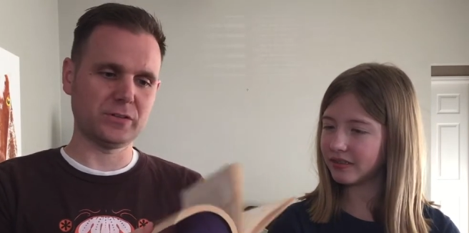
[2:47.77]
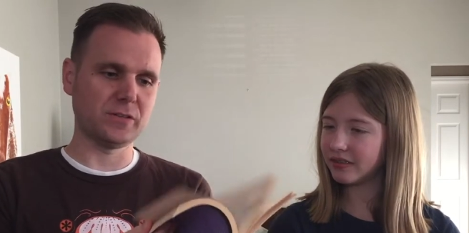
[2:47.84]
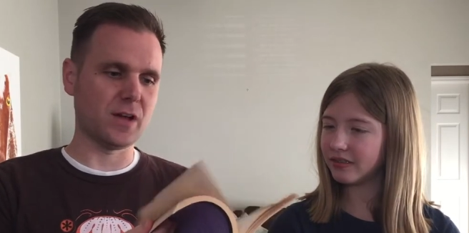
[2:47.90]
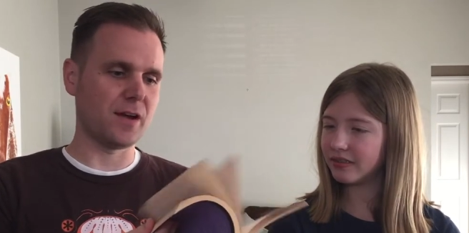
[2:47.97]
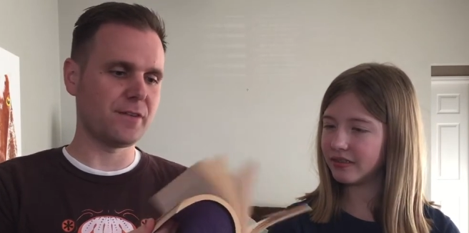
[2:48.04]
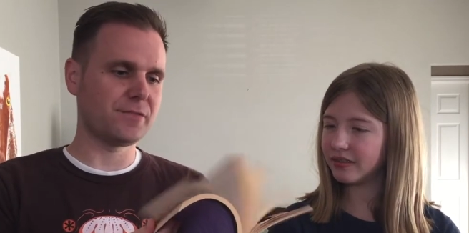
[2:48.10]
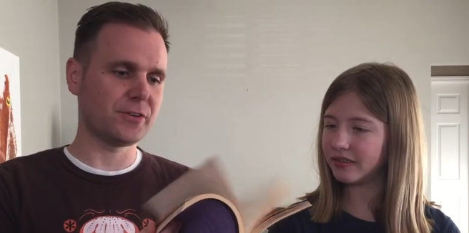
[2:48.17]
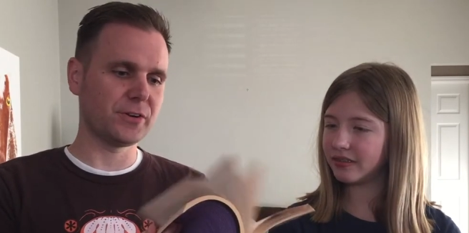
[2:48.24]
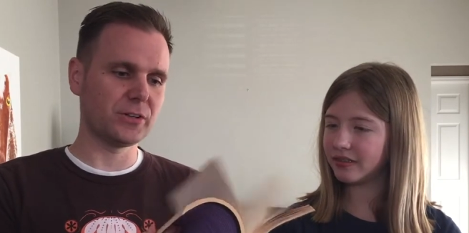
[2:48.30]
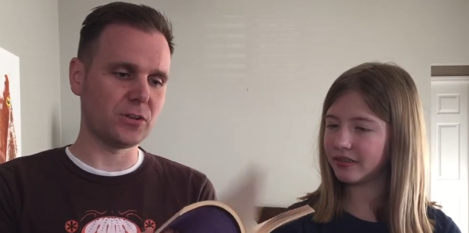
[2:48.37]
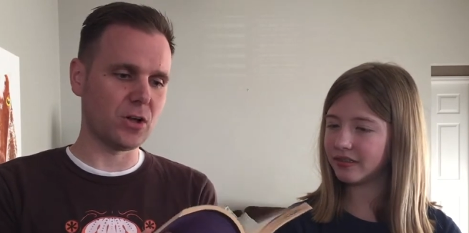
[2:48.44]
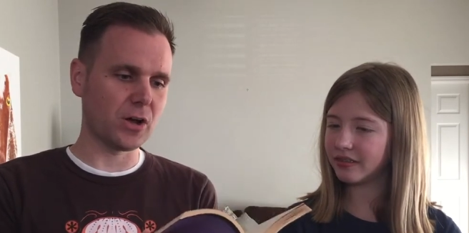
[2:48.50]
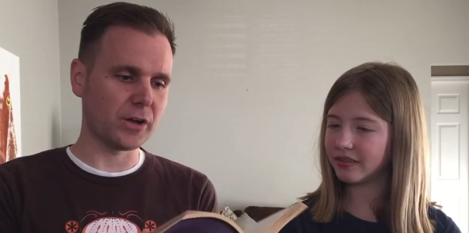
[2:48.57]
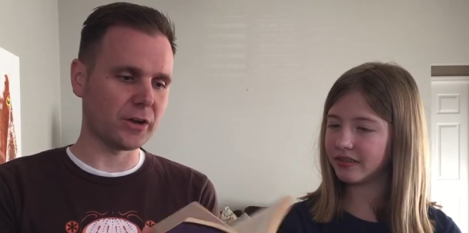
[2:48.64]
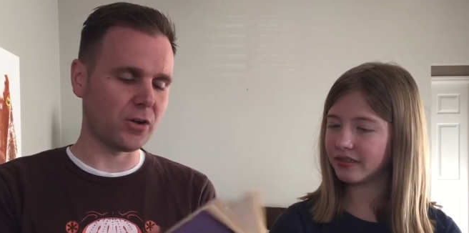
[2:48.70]
Speaker 1: It's not very
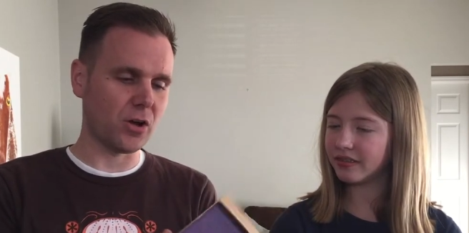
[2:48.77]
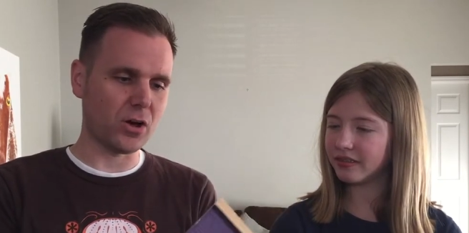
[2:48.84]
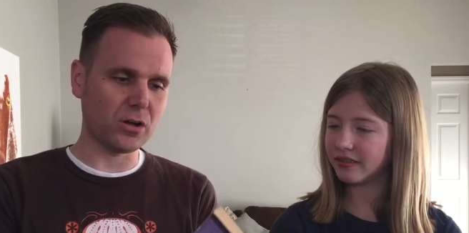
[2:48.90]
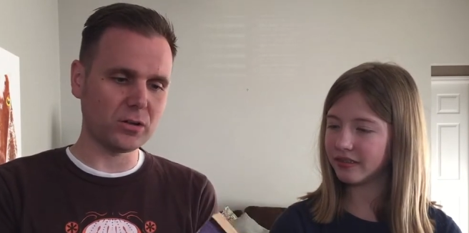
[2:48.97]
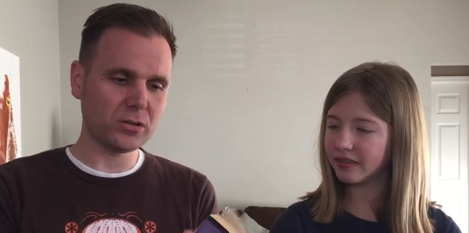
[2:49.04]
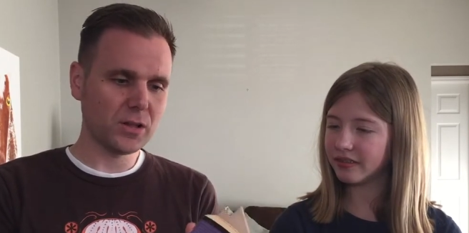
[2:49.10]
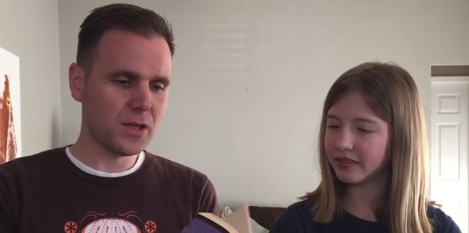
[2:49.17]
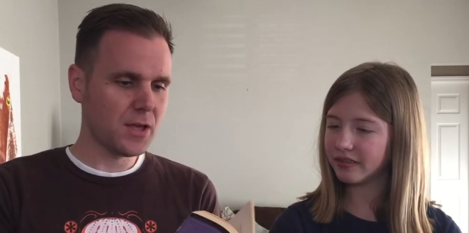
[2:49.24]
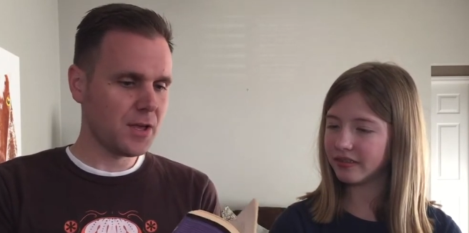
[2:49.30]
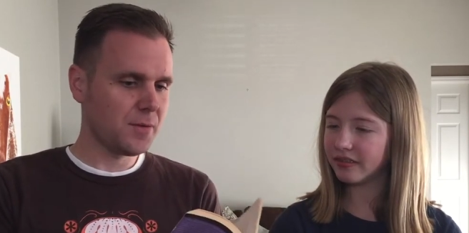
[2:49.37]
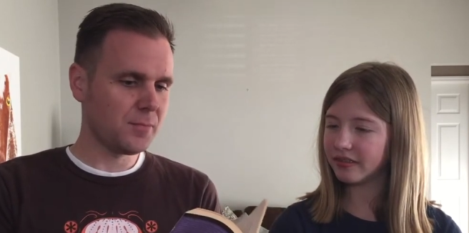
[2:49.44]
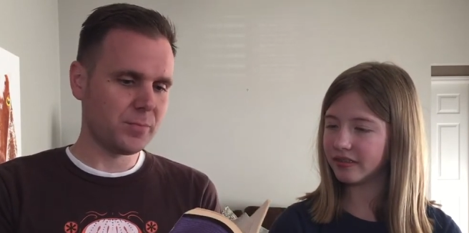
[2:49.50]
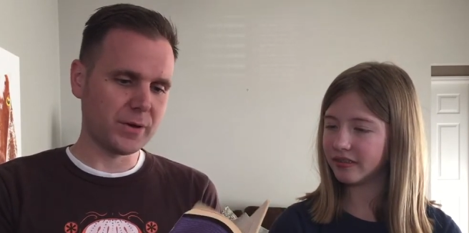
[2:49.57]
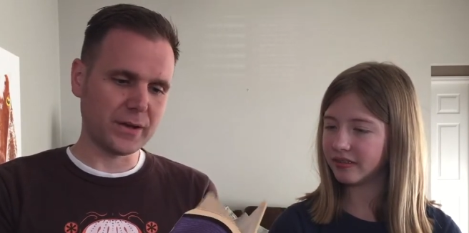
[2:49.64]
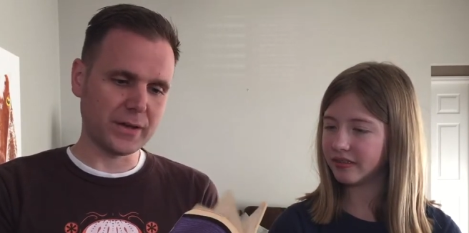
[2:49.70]
long at all,
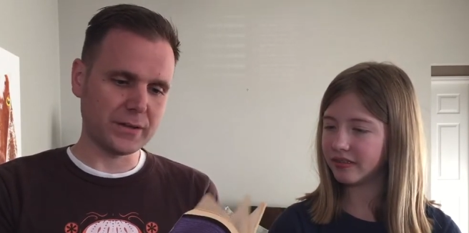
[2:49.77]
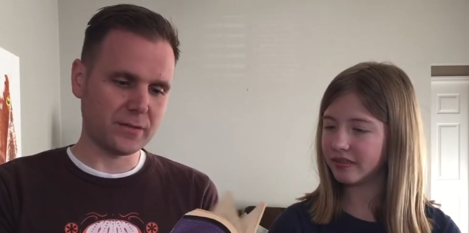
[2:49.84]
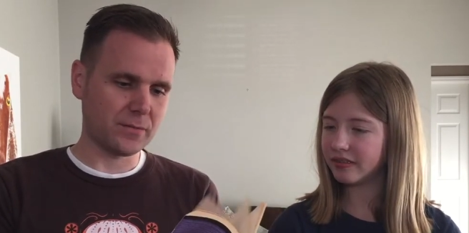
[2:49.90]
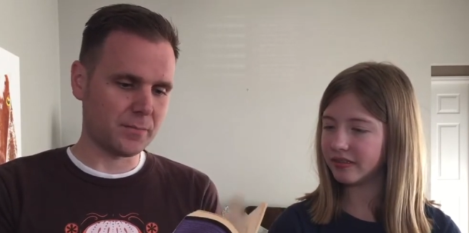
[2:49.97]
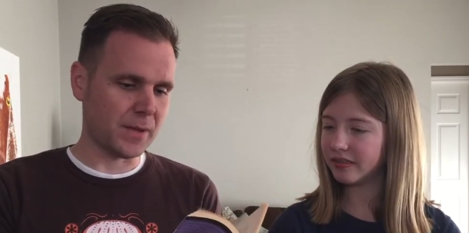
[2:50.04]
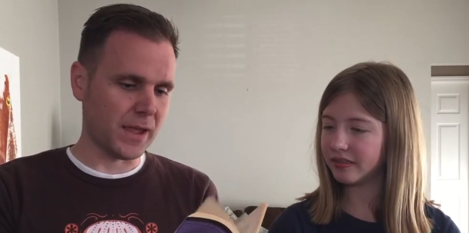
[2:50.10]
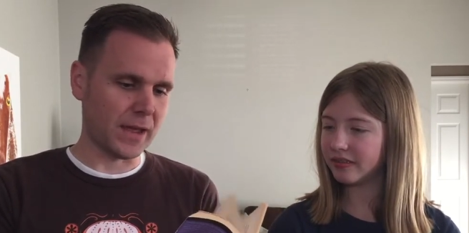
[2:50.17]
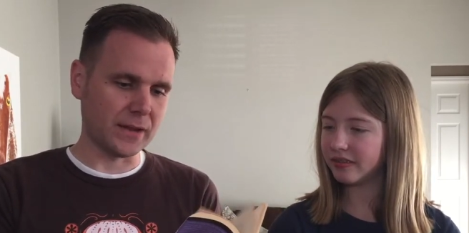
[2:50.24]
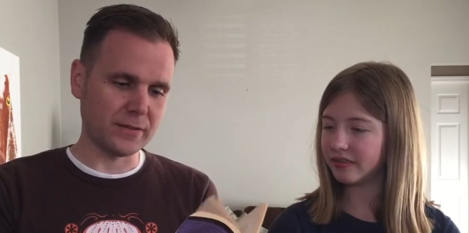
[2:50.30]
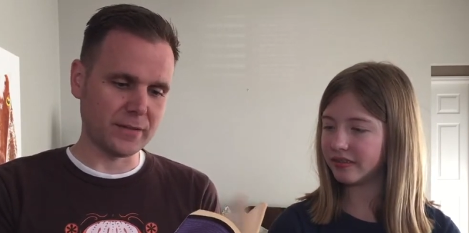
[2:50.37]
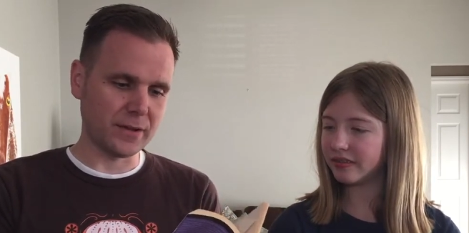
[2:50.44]
but man,